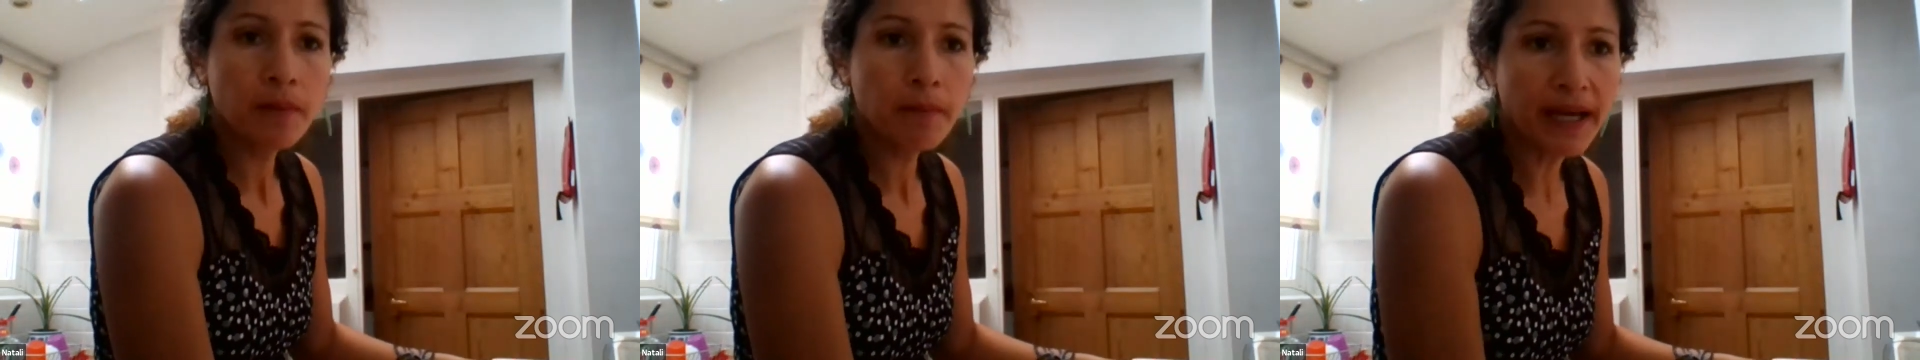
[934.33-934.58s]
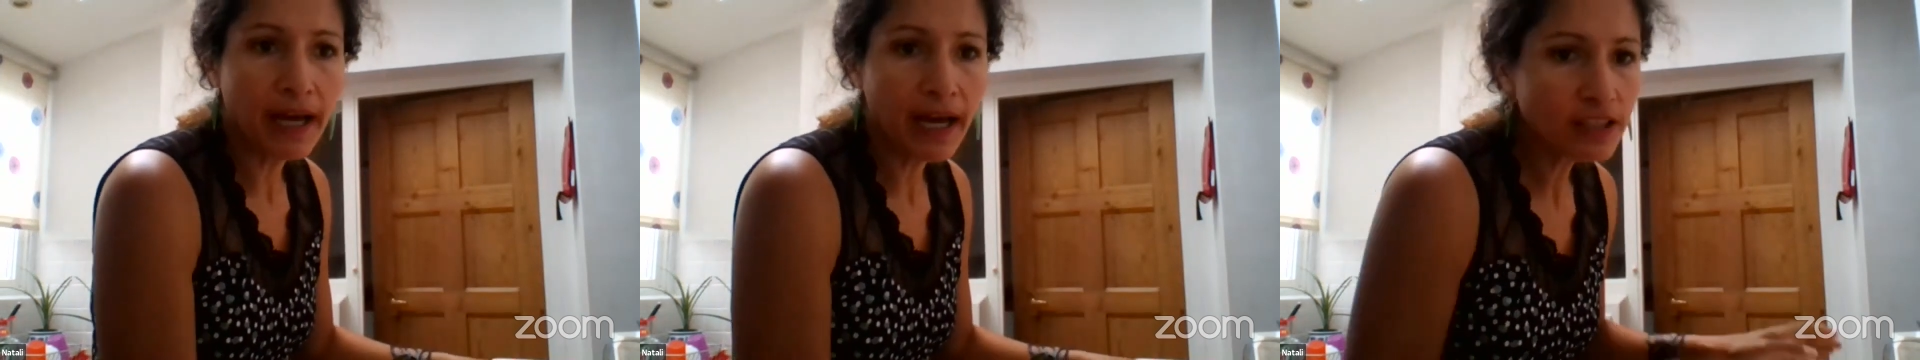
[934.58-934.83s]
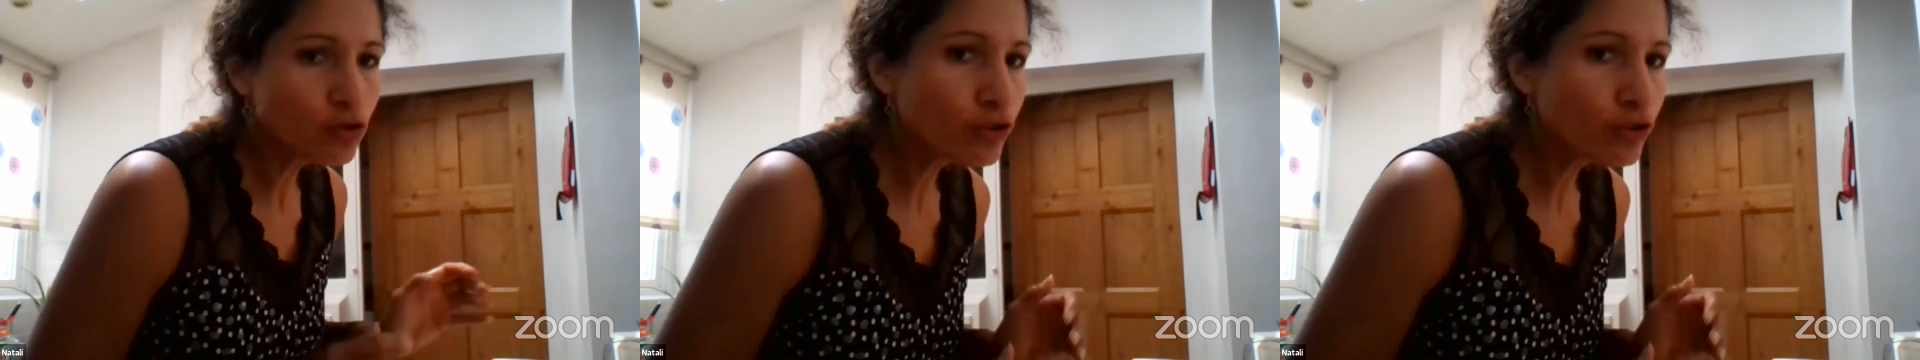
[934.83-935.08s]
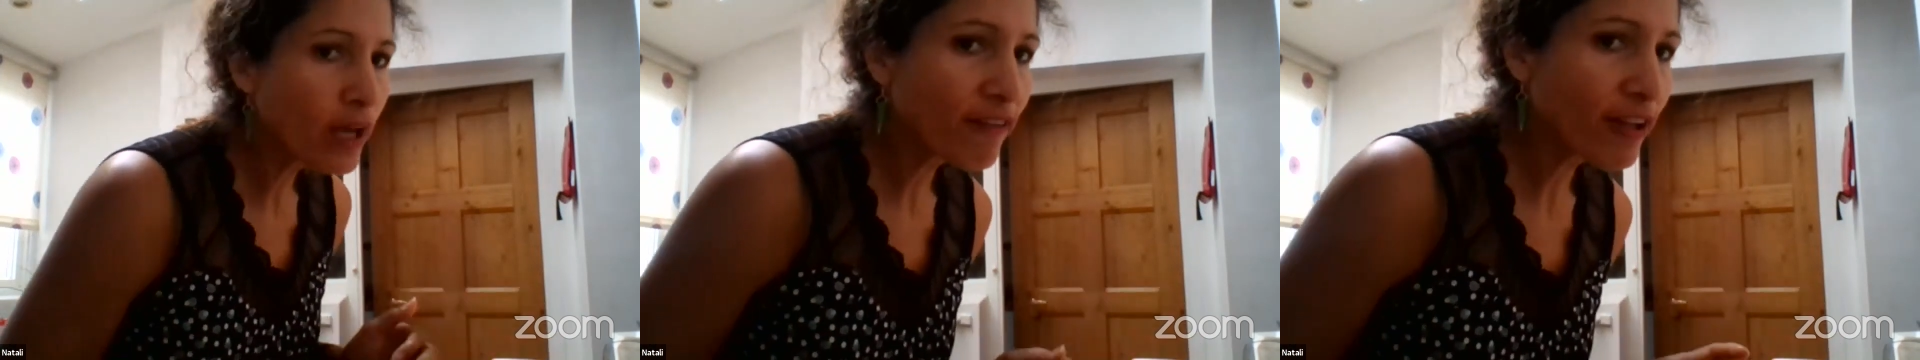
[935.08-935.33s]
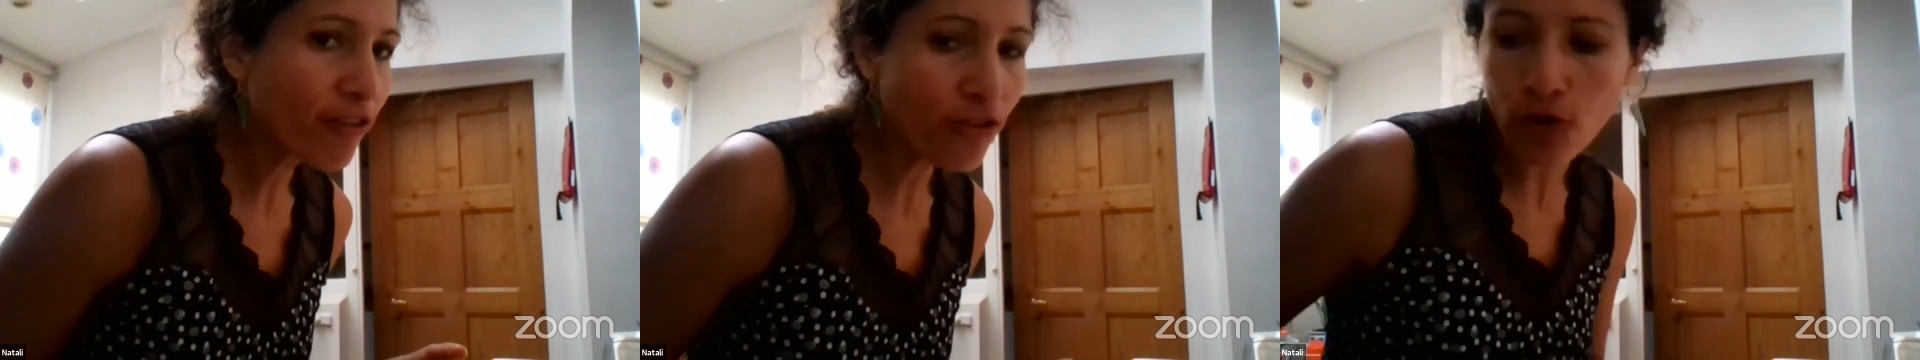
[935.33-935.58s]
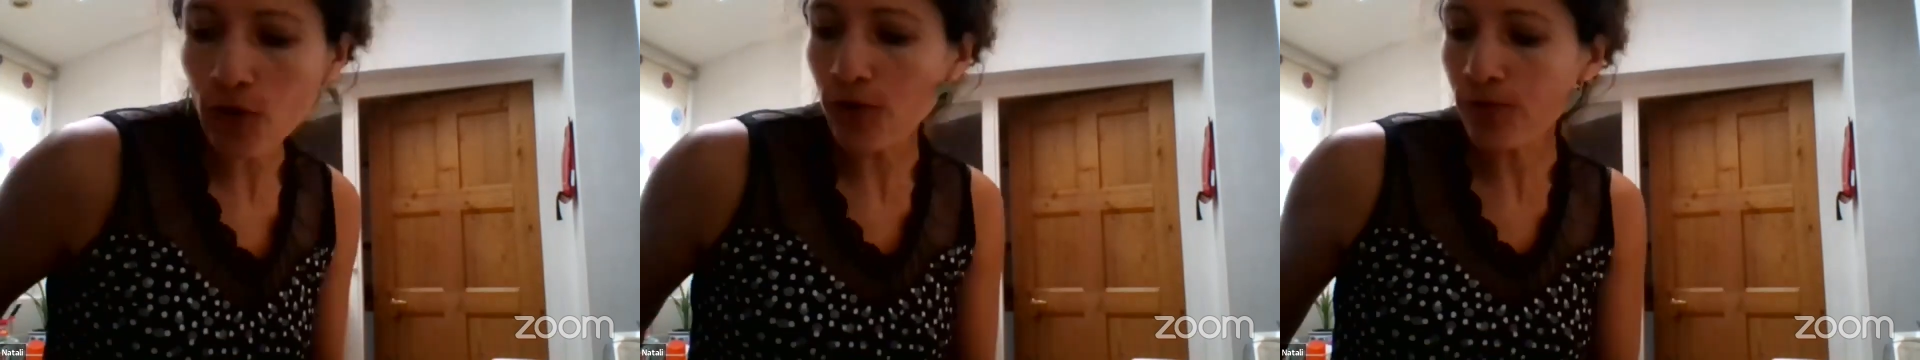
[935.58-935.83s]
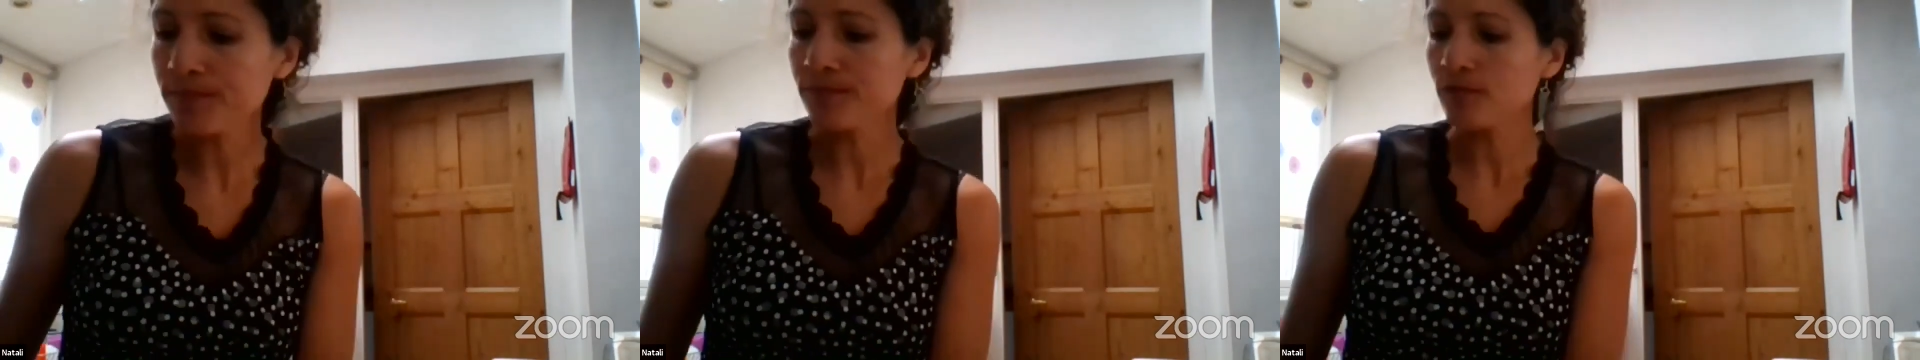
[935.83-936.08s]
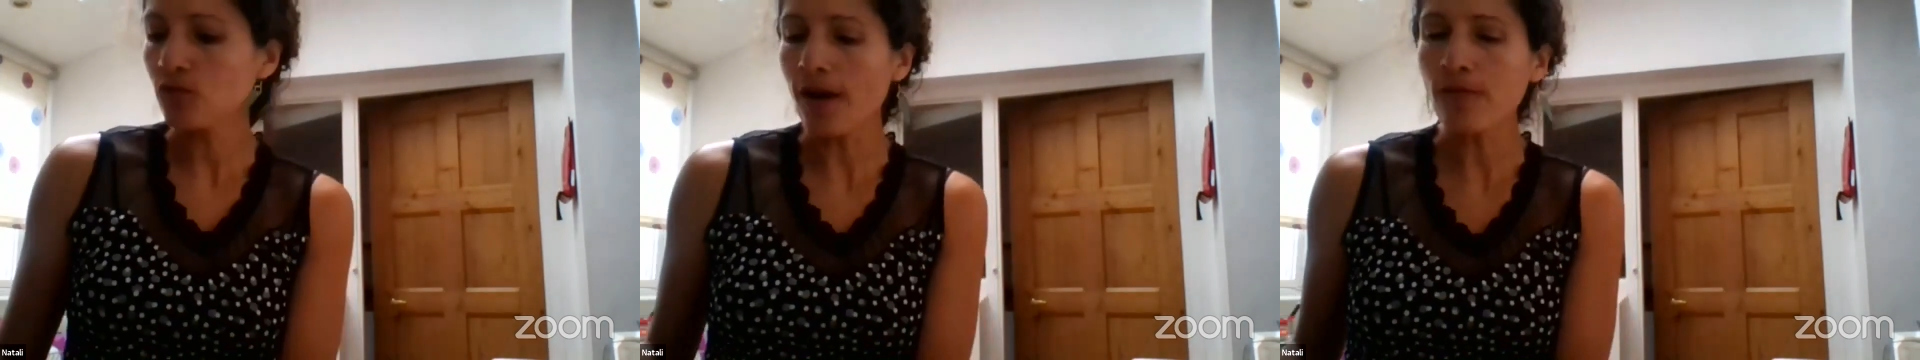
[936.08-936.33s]
I just have a thought,
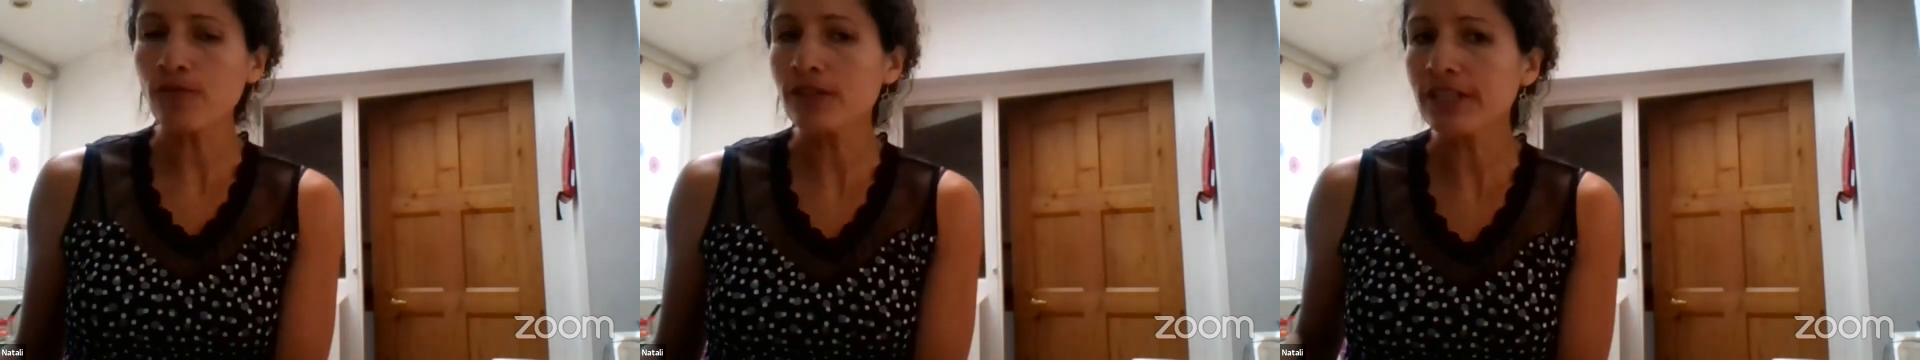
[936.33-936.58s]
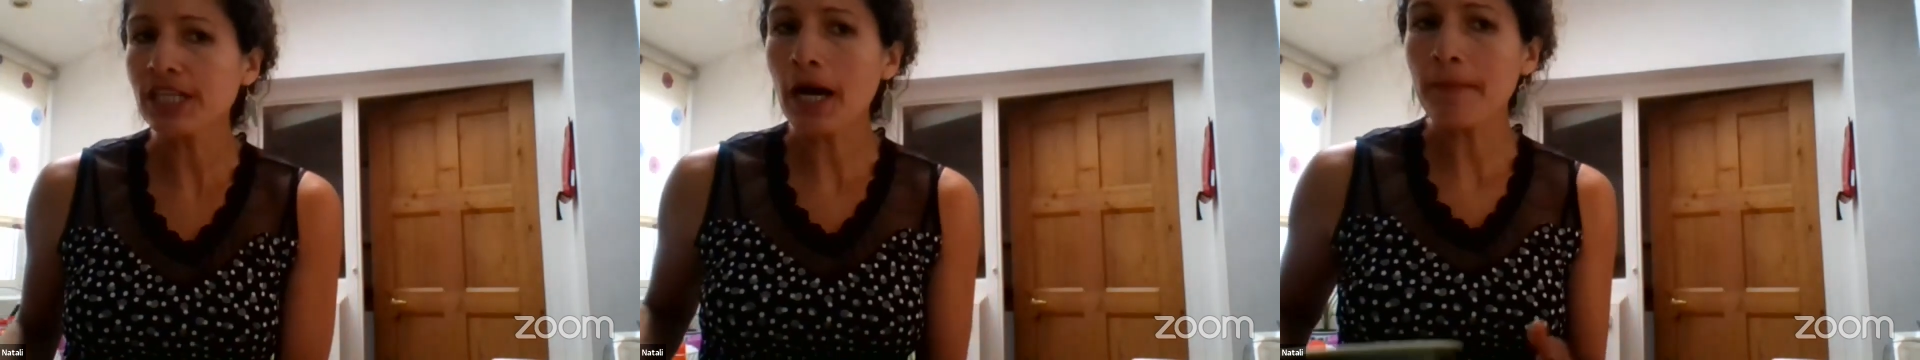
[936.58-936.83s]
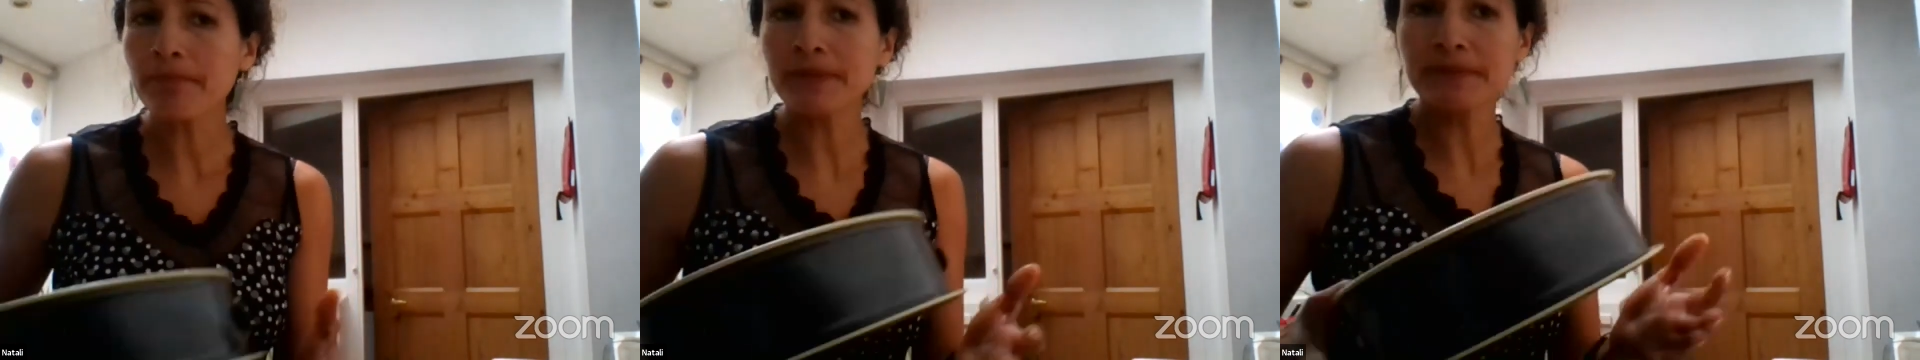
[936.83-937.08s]
so I will recap.